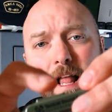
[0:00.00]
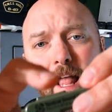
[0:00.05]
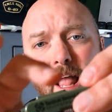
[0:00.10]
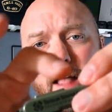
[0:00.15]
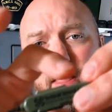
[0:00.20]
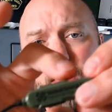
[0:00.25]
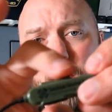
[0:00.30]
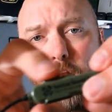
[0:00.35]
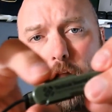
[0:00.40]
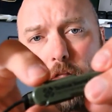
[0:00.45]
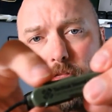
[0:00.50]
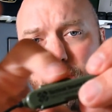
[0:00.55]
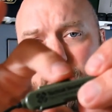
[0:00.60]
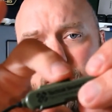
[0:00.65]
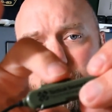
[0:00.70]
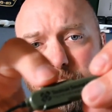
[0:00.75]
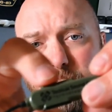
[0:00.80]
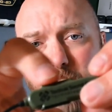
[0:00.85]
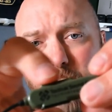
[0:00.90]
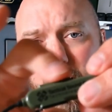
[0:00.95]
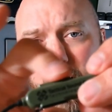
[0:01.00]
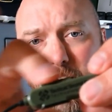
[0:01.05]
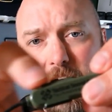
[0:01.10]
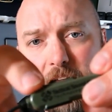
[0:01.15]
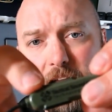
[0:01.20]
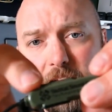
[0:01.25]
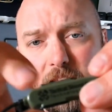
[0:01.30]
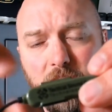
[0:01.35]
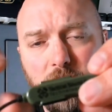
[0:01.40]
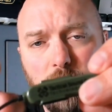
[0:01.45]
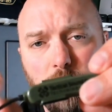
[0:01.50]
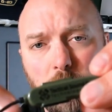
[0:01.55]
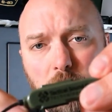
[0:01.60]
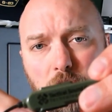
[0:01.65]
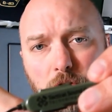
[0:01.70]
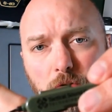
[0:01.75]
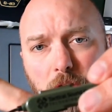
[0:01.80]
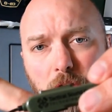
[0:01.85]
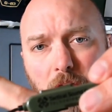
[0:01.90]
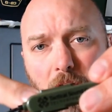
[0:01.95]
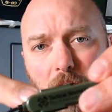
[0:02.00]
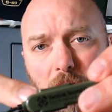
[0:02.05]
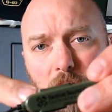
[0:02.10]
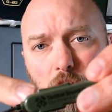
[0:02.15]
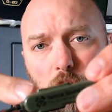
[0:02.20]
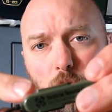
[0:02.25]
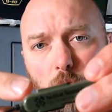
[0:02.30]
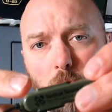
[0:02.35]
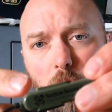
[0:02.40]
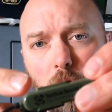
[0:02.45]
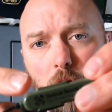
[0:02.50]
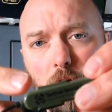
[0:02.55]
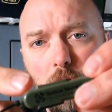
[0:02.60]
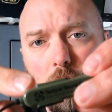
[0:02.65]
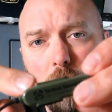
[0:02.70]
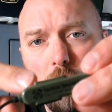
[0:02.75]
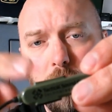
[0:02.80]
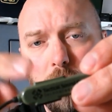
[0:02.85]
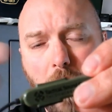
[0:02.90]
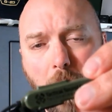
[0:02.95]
And then on the side is where you get your